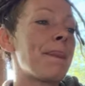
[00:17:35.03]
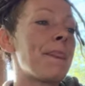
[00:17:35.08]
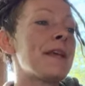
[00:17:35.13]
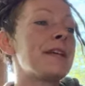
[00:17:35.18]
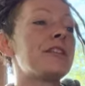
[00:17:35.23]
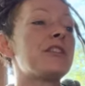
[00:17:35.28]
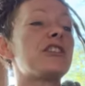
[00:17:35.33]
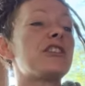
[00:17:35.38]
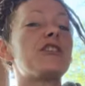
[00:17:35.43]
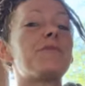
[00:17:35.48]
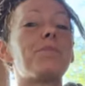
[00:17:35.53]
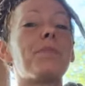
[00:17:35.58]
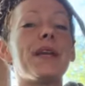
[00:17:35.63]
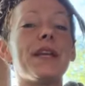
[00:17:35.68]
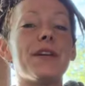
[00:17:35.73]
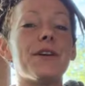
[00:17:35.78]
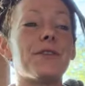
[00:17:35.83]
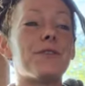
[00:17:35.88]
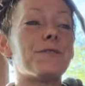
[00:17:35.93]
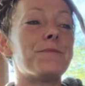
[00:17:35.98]

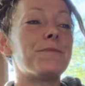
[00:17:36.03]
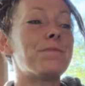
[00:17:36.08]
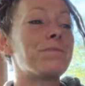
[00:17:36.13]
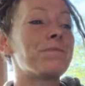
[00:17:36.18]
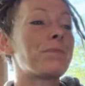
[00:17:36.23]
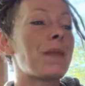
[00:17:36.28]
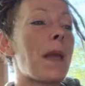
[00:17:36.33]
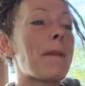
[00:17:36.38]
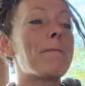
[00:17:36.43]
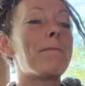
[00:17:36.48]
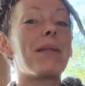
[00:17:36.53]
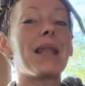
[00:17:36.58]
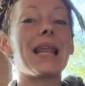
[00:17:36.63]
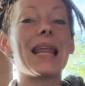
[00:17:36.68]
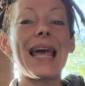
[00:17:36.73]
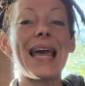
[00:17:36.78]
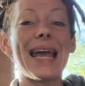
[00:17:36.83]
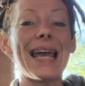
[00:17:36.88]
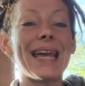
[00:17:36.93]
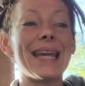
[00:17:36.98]
Spiel,
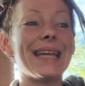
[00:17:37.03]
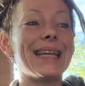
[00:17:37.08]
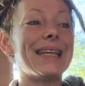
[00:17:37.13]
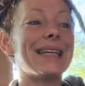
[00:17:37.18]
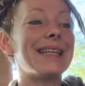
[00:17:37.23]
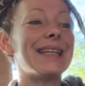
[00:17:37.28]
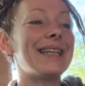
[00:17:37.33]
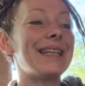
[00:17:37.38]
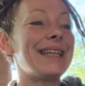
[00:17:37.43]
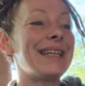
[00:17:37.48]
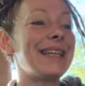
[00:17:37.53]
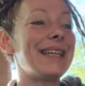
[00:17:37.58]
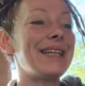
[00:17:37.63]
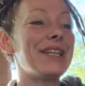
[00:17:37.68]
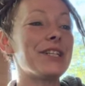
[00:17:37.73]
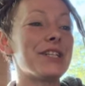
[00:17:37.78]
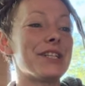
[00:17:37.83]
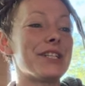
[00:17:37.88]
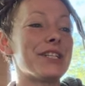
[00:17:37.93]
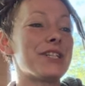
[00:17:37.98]
play in
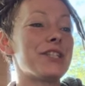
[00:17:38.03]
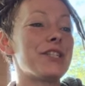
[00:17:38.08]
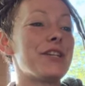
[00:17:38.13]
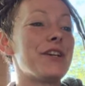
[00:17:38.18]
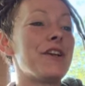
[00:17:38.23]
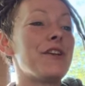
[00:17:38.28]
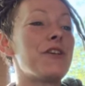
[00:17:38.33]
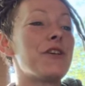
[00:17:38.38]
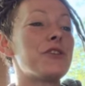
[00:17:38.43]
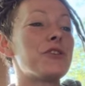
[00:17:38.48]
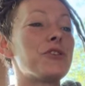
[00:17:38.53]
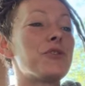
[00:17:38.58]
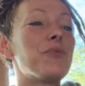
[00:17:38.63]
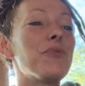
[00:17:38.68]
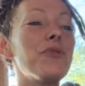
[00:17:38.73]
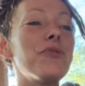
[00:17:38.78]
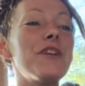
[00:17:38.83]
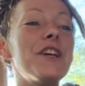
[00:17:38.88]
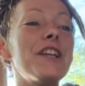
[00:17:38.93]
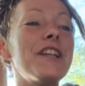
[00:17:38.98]
English, is
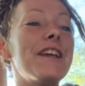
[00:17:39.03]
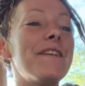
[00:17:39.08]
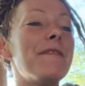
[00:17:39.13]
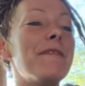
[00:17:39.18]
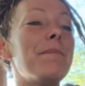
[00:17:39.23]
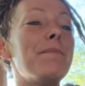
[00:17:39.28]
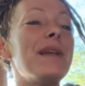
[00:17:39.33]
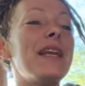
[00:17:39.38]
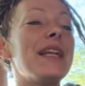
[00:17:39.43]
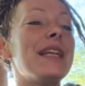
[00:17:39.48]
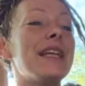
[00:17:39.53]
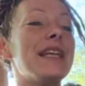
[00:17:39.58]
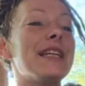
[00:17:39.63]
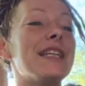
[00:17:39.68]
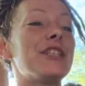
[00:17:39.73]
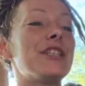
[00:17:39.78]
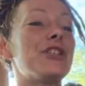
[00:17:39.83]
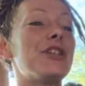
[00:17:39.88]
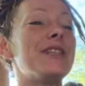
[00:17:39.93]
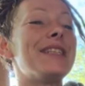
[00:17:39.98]
rooted in the
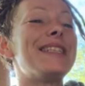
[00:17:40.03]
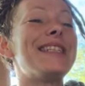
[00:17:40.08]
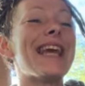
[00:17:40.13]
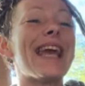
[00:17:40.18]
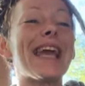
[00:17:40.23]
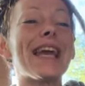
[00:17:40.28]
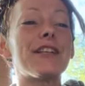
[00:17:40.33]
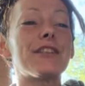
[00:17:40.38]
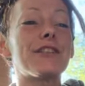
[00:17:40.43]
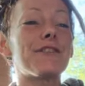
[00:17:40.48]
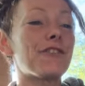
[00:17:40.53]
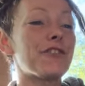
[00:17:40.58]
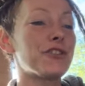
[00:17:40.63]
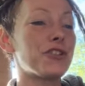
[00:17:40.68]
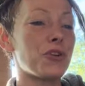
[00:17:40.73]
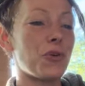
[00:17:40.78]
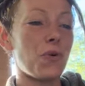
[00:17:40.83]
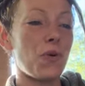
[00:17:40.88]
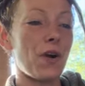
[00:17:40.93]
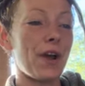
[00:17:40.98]
meanings to dance for
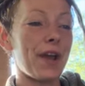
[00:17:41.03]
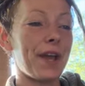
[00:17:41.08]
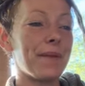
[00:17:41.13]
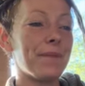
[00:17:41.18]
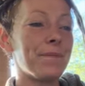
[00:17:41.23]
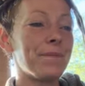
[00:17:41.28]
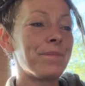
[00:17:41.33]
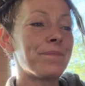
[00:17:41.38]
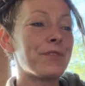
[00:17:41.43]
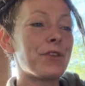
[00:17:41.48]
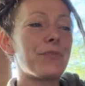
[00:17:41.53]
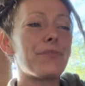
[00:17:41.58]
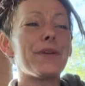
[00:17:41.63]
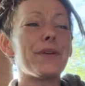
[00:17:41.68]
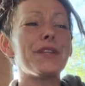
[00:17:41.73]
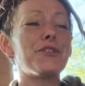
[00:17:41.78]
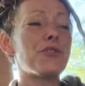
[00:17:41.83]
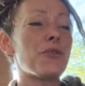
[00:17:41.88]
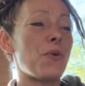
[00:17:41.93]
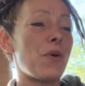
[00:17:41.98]
joy, to
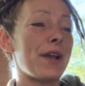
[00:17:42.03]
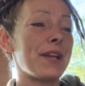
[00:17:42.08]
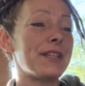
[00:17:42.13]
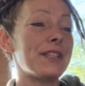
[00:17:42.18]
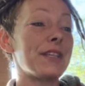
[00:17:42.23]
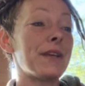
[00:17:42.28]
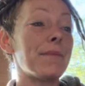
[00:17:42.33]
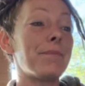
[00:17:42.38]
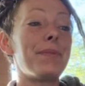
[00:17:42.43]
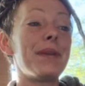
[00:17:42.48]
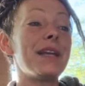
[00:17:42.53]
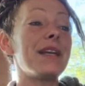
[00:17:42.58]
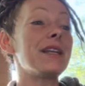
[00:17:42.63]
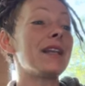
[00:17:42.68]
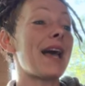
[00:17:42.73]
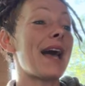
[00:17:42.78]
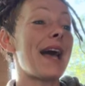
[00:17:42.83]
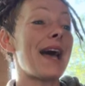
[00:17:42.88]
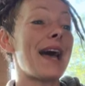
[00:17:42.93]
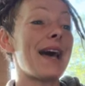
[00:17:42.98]
rejoice, be
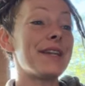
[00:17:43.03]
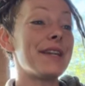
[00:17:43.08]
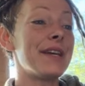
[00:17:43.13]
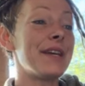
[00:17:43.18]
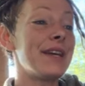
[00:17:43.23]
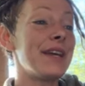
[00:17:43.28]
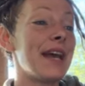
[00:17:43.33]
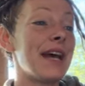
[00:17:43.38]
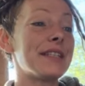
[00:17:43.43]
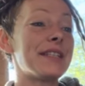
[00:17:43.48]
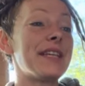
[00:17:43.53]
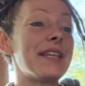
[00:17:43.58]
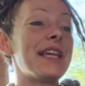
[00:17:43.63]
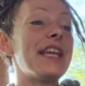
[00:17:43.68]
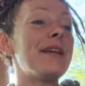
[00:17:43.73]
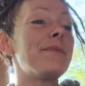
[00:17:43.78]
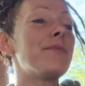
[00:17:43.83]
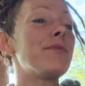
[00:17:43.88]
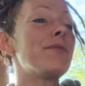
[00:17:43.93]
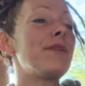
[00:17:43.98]
glad, as the
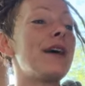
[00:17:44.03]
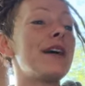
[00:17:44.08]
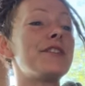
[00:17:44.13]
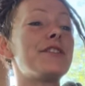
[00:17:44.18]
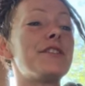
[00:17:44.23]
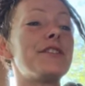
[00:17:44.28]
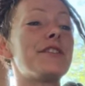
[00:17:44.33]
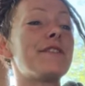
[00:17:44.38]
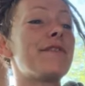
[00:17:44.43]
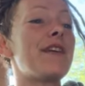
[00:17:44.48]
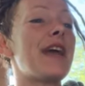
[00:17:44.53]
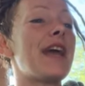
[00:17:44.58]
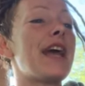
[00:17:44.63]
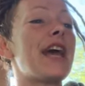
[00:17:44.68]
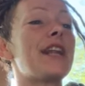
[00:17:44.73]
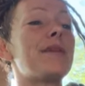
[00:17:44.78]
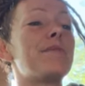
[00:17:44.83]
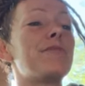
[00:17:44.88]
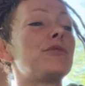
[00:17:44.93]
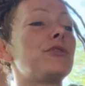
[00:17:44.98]
Hebrew legends of the
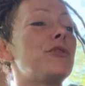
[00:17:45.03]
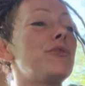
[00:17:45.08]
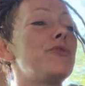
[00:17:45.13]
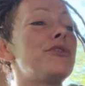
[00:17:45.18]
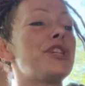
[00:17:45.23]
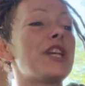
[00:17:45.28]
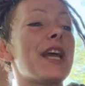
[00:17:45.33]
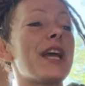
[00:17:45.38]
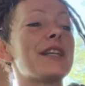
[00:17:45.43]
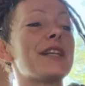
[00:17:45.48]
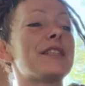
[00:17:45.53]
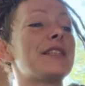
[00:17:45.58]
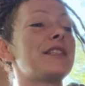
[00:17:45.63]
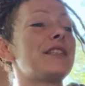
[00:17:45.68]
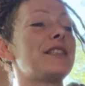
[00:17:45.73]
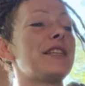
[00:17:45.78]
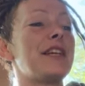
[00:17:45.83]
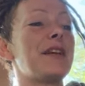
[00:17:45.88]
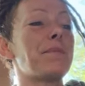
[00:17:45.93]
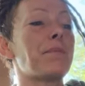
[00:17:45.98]
animals who chant and
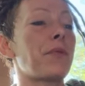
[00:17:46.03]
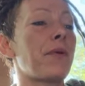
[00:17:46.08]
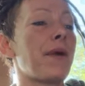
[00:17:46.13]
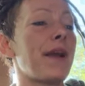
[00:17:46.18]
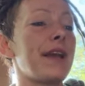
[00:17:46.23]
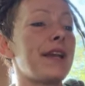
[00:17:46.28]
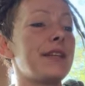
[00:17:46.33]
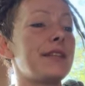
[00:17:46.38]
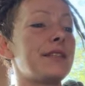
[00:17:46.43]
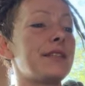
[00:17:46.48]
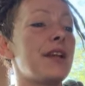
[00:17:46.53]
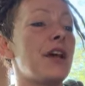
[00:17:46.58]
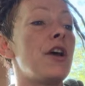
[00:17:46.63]
sing praise.